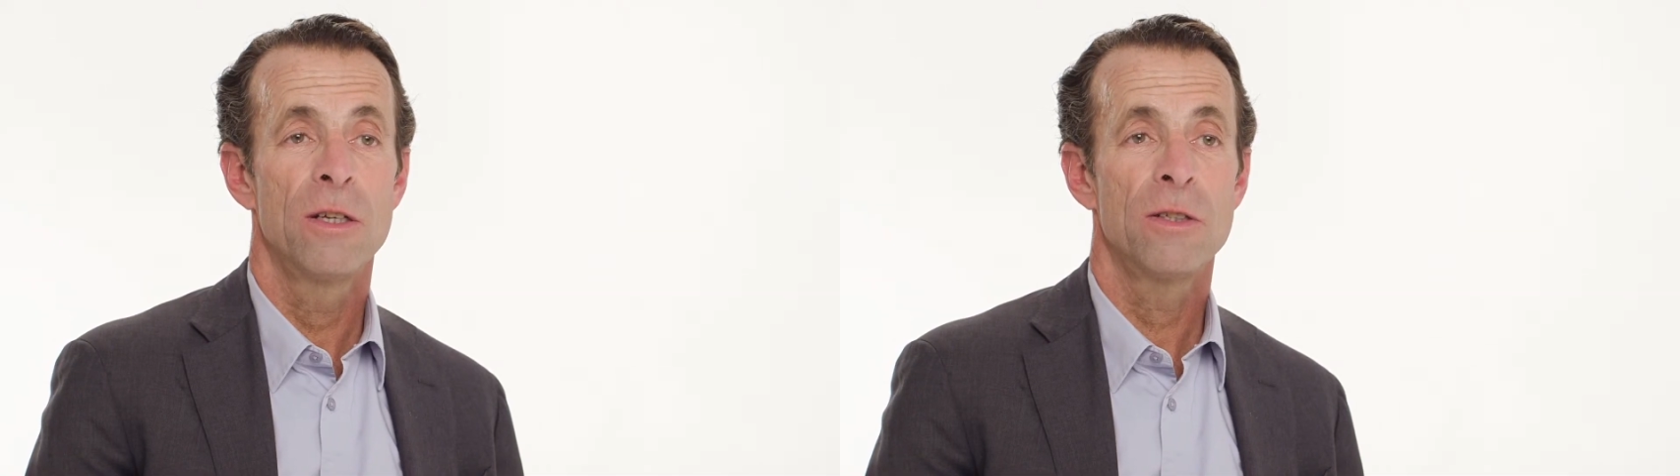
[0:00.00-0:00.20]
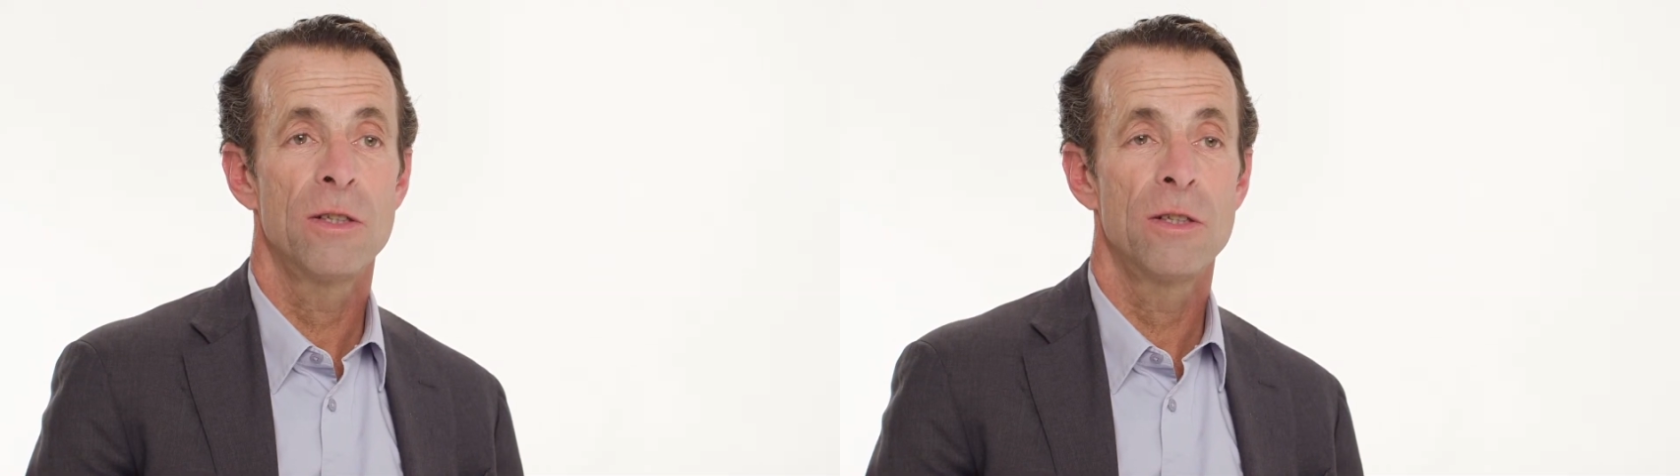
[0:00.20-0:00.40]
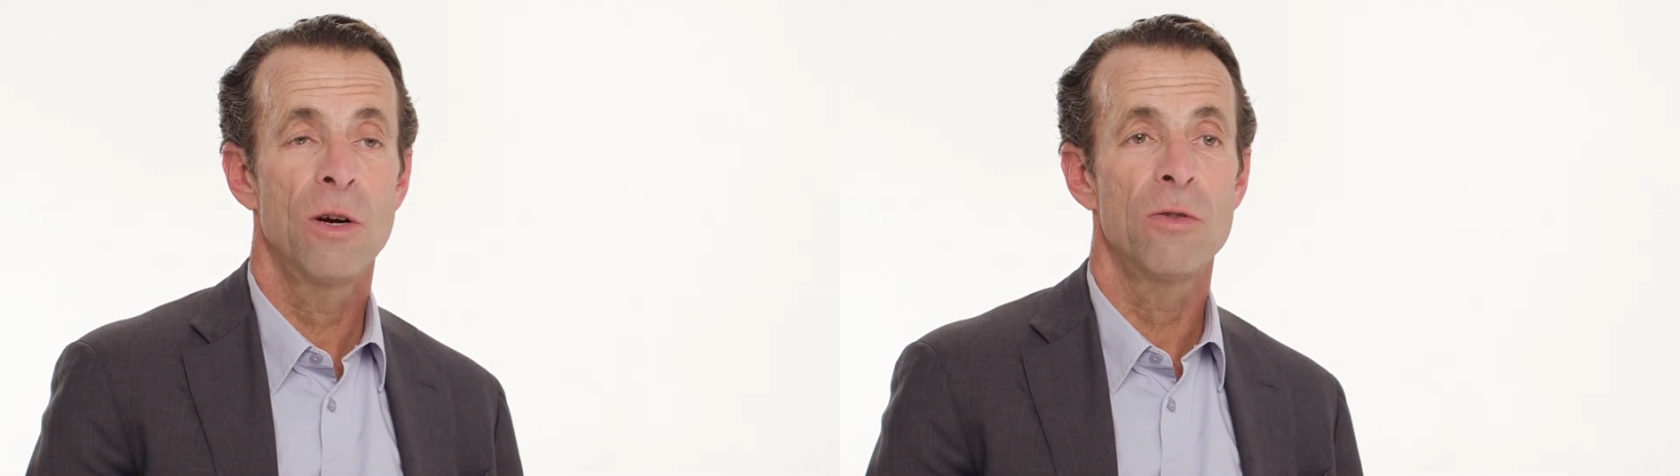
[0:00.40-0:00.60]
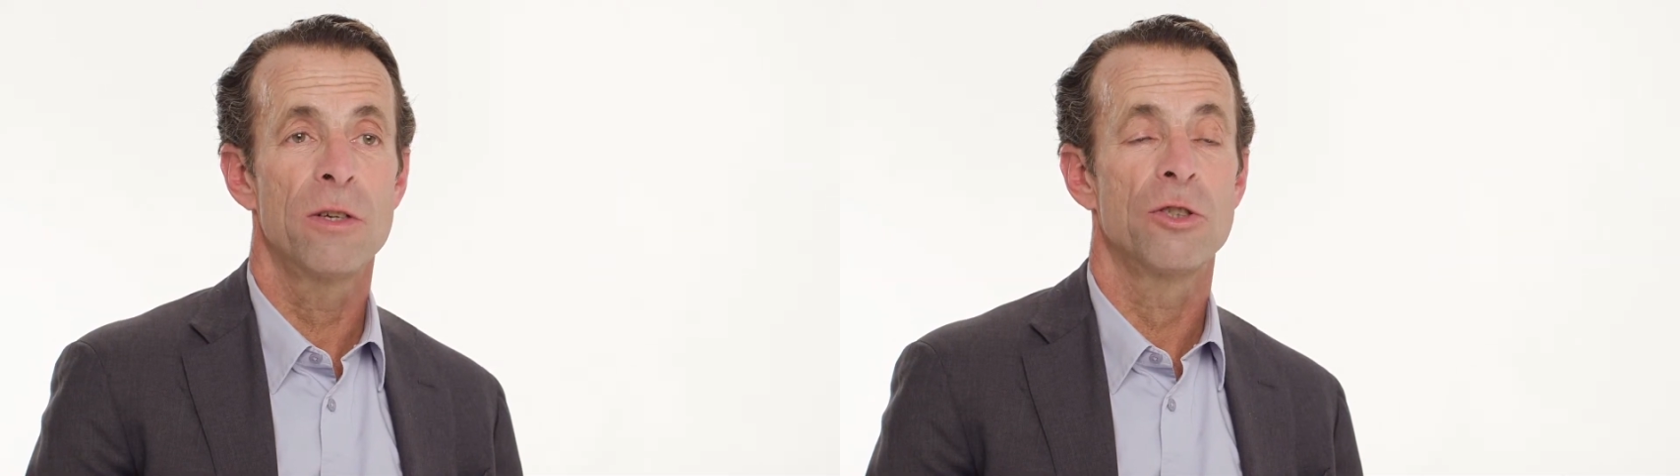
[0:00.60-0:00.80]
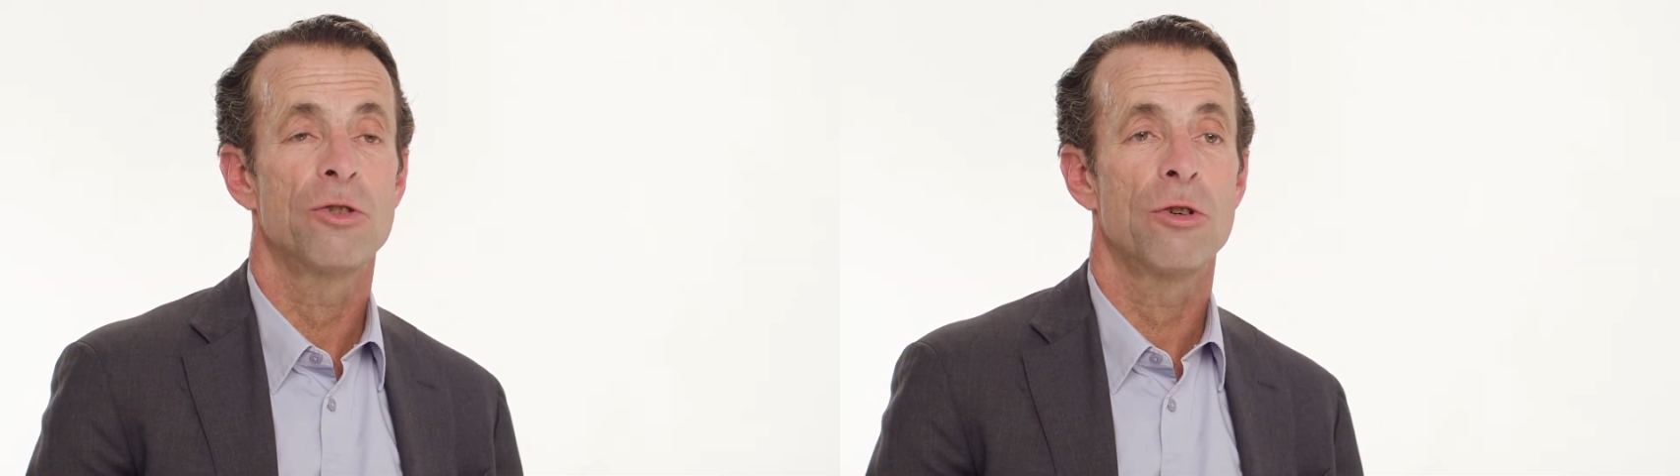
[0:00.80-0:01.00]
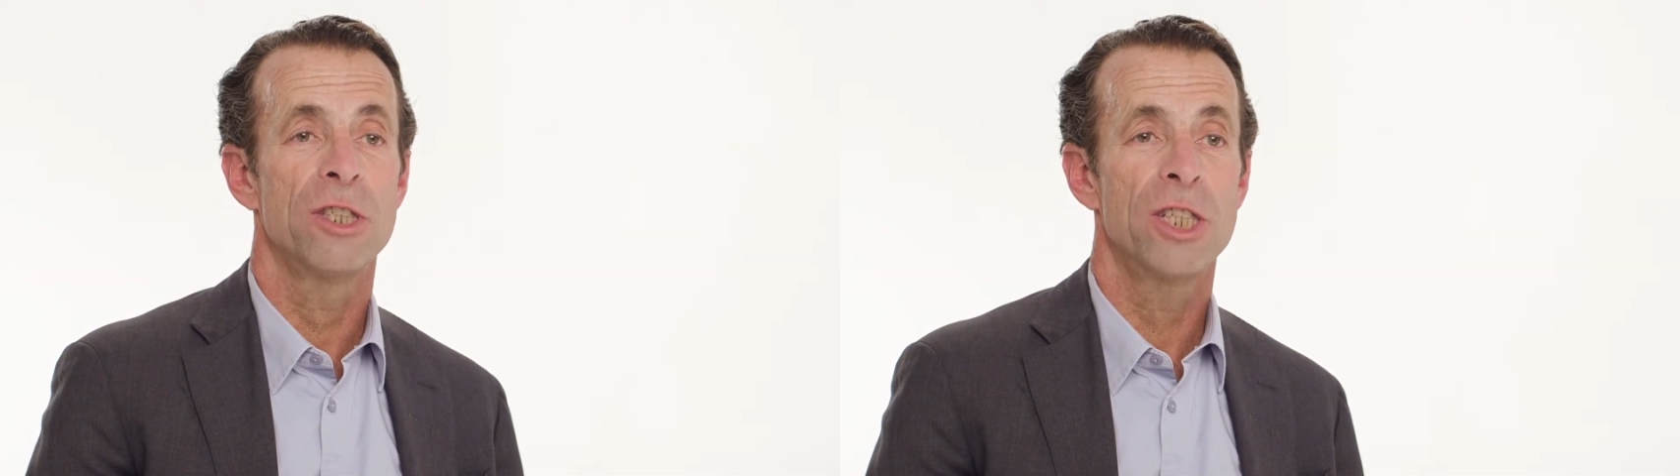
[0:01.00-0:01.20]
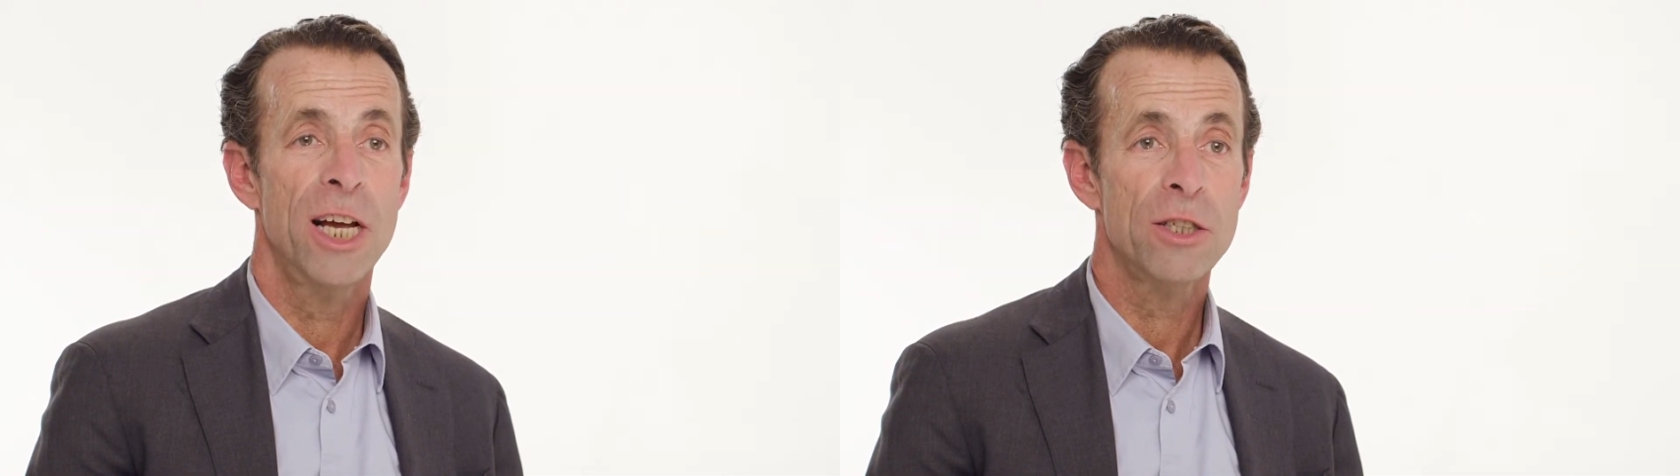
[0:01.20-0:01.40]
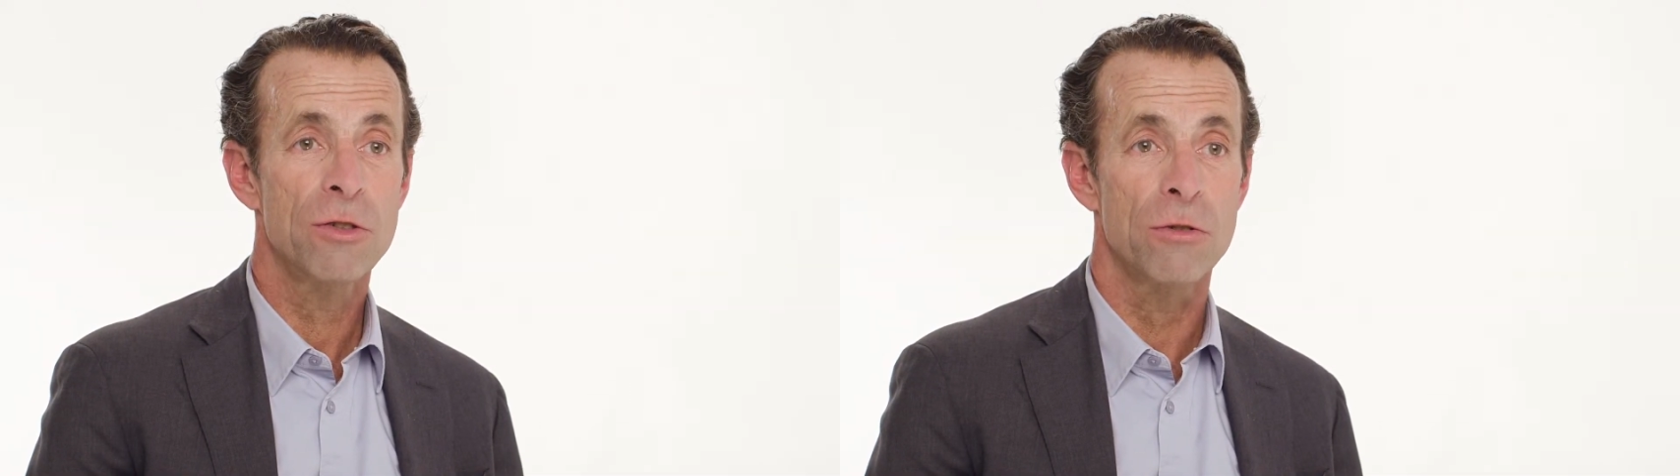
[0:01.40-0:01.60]
to know the
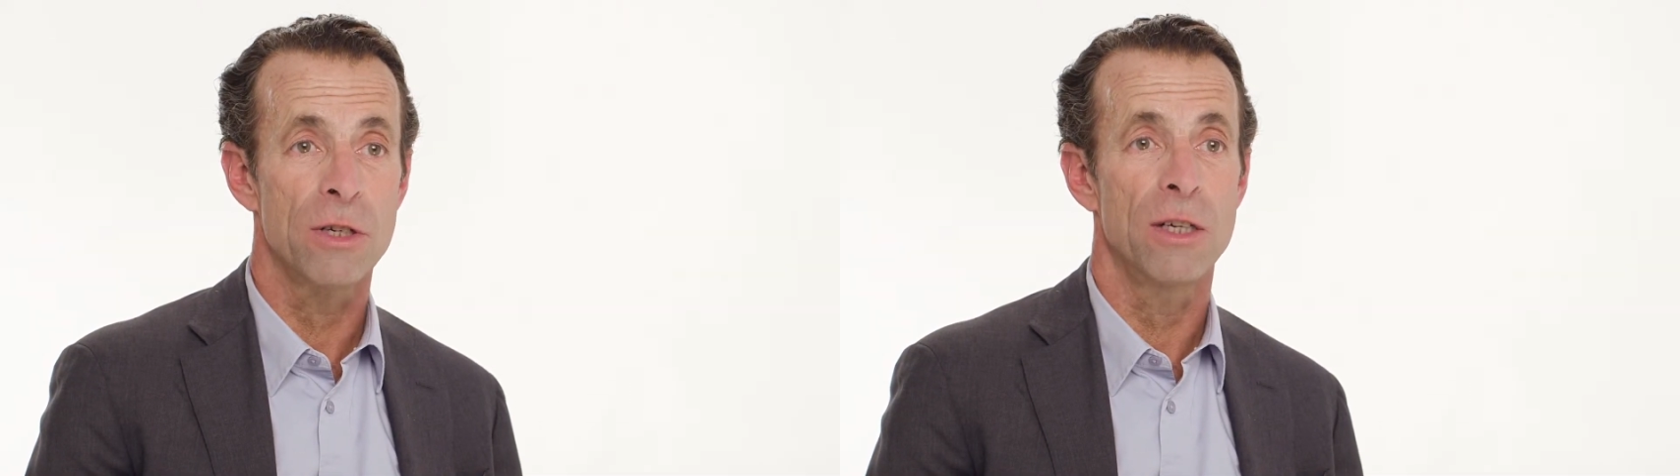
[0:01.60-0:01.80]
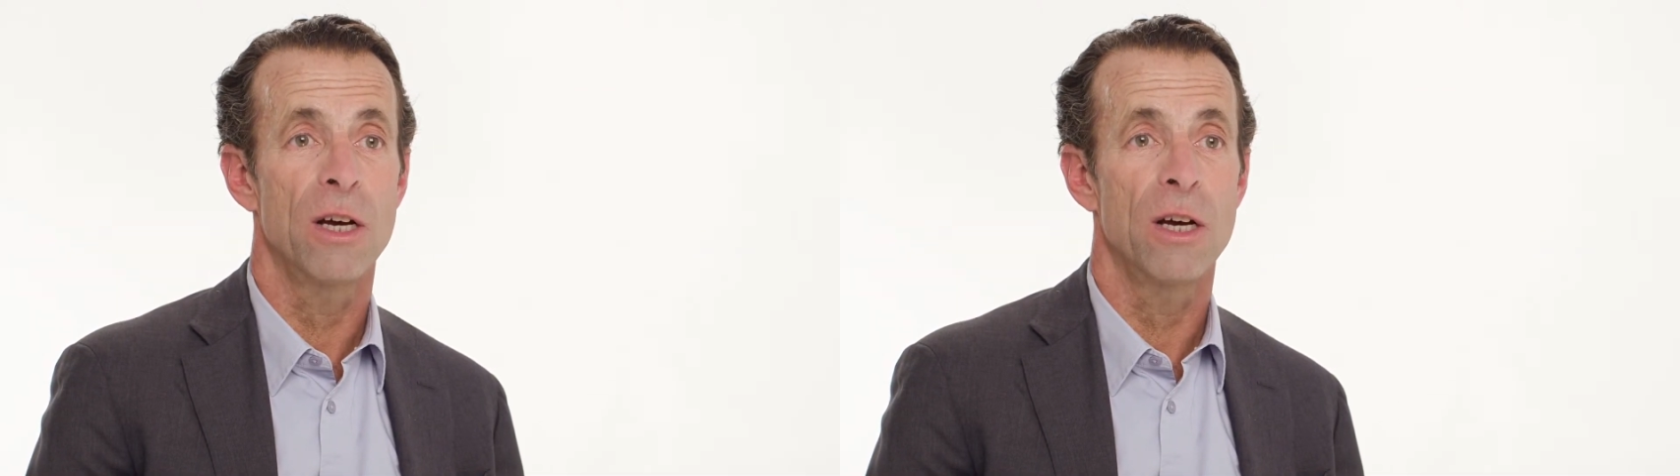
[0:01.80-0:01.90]
trajectory